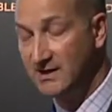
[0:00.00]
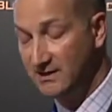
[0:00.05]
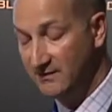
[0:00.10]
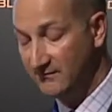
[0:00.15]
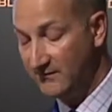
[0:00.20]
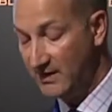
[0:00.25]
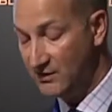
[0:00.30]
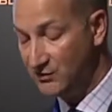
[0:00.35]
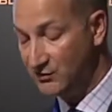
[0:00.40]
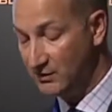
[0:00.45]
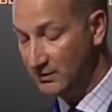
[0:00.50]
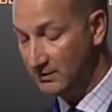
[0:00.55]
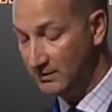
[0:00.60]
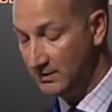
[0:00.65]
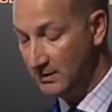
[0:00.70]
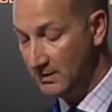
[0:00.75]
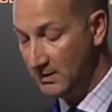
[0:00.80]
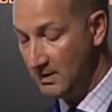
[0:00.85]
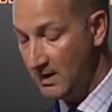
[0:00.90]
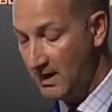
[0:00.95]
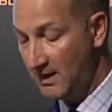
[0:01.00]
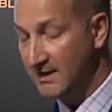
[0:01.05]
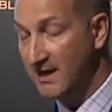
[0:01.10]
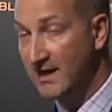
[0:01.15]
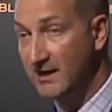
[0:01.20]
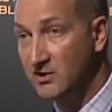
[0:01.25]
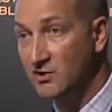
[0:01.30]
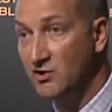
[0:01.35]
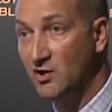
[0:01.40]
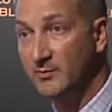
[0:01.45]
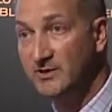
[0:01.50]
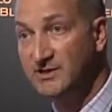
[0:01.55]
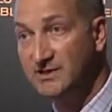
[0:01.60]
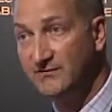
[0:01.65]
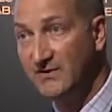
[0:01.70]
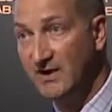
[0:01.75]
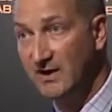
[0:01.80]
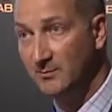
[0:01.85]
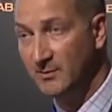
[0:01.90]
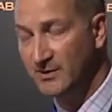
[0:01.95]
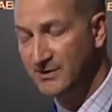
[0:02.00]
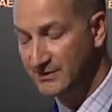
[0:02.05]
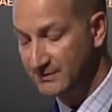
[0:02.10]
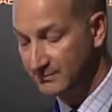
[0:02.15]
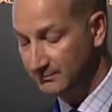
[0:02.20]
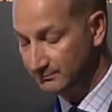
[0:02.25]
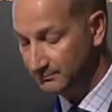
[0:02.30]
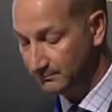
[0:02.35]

innovation and economic development.